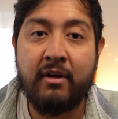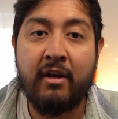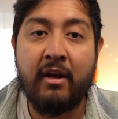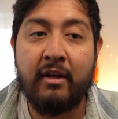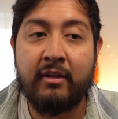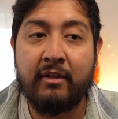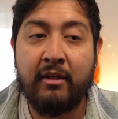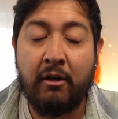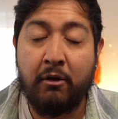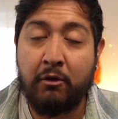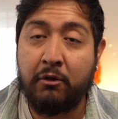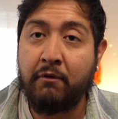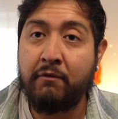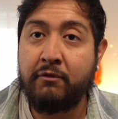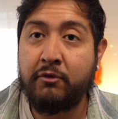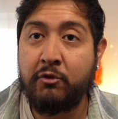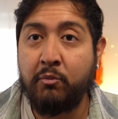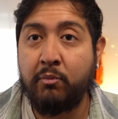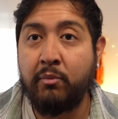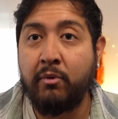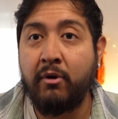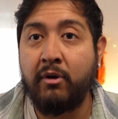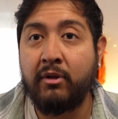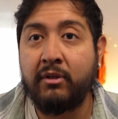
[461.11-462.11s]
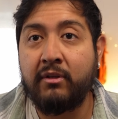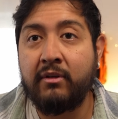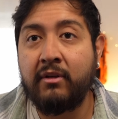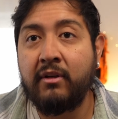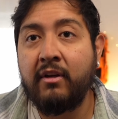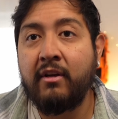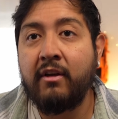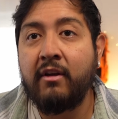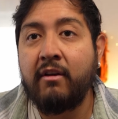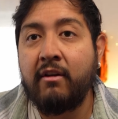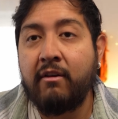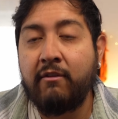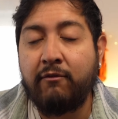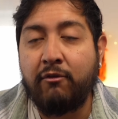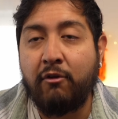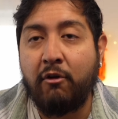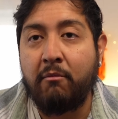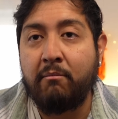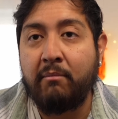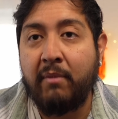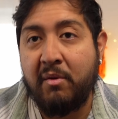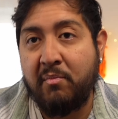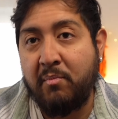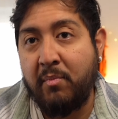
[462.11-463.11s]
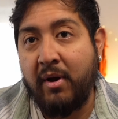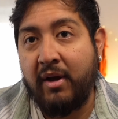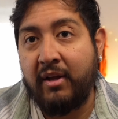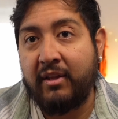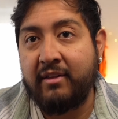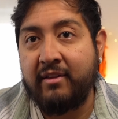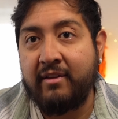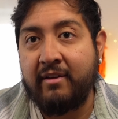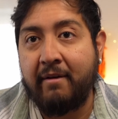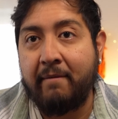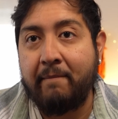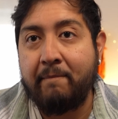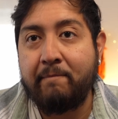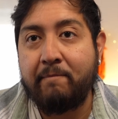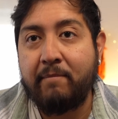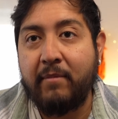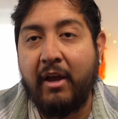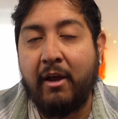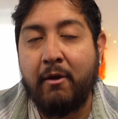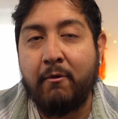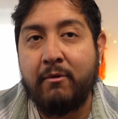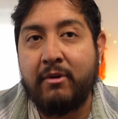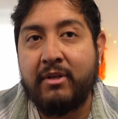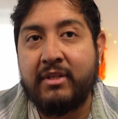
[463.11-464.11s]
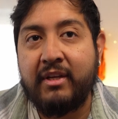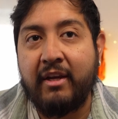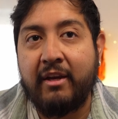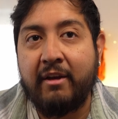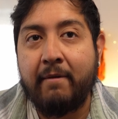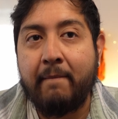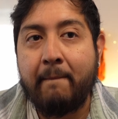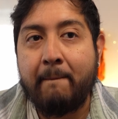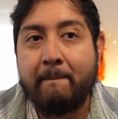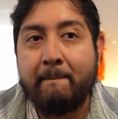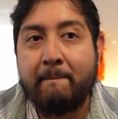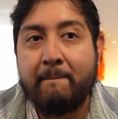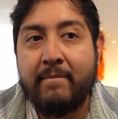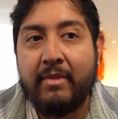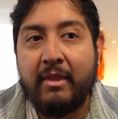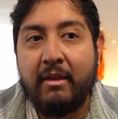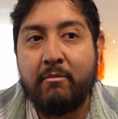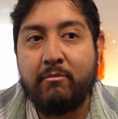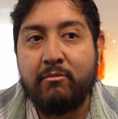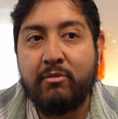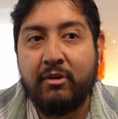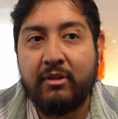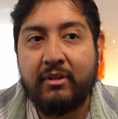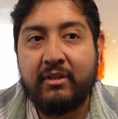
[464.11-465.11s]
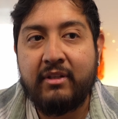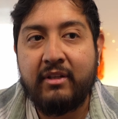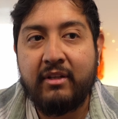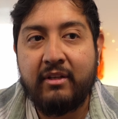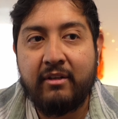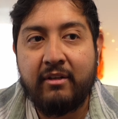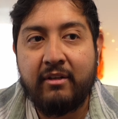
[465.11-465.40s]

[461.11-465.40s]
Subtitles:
and a lot of support from my partner, I will say. But